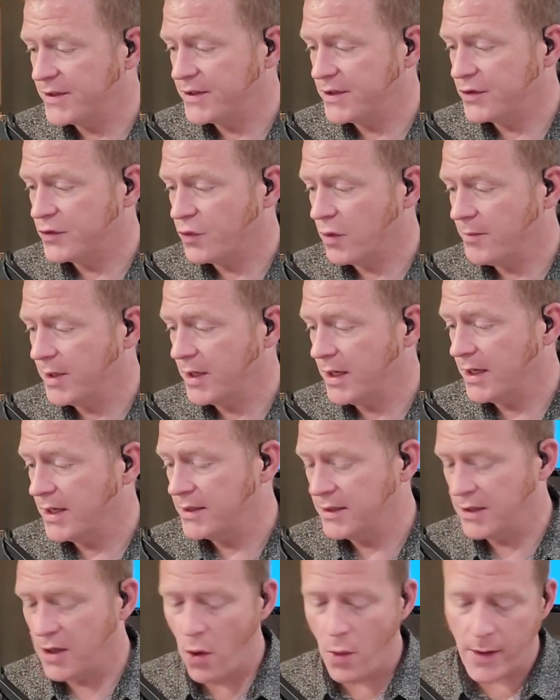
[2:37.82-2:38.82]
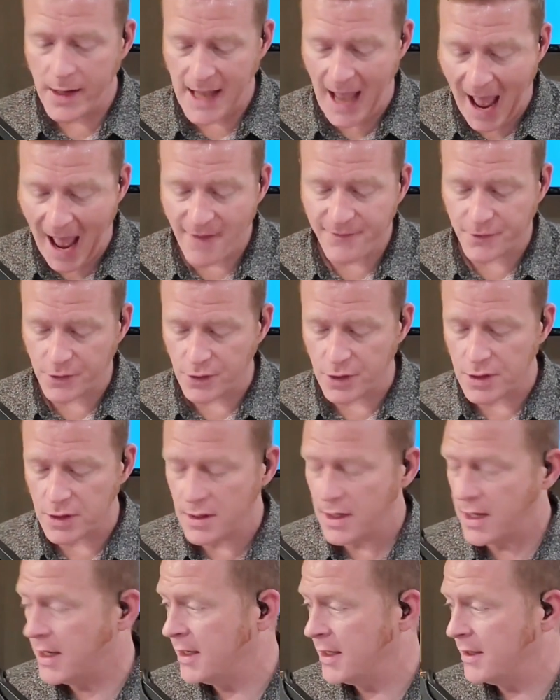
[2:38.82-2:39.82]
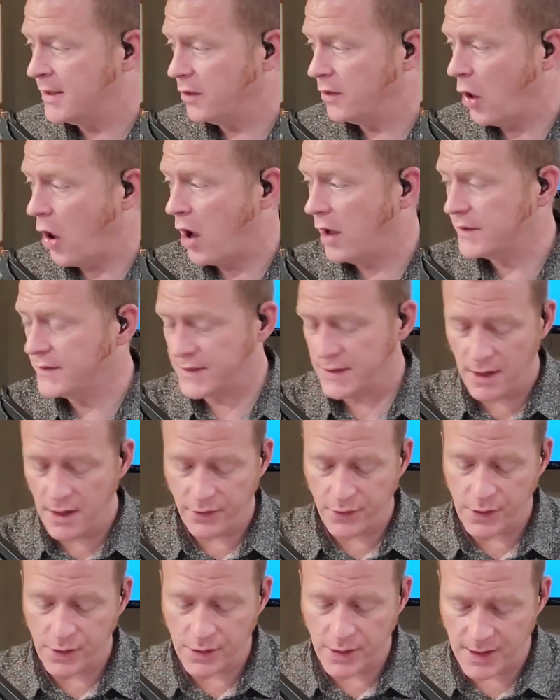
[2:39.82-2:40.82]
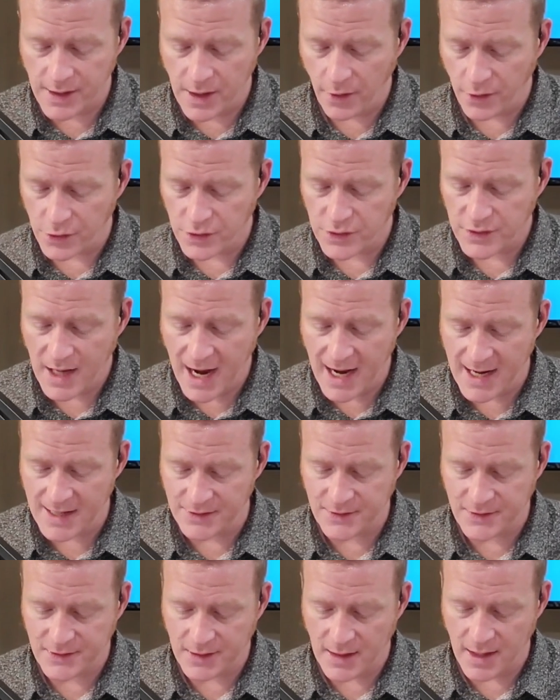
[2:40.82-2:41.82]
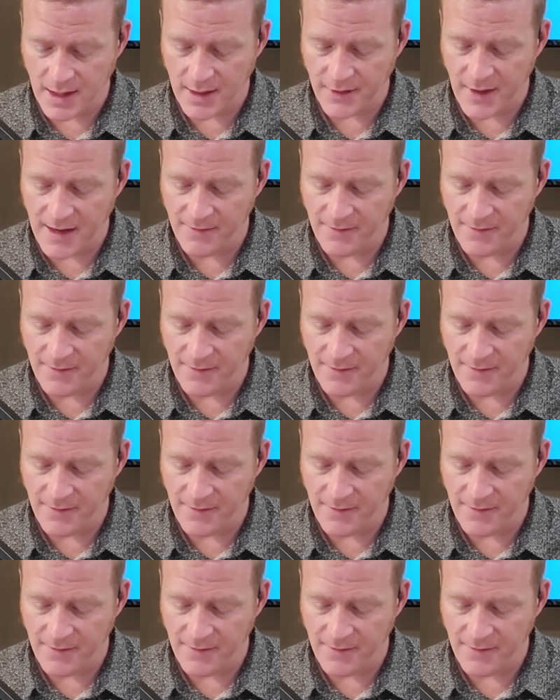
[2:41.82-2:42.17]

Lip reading: Defense Distributed going after laws in other states.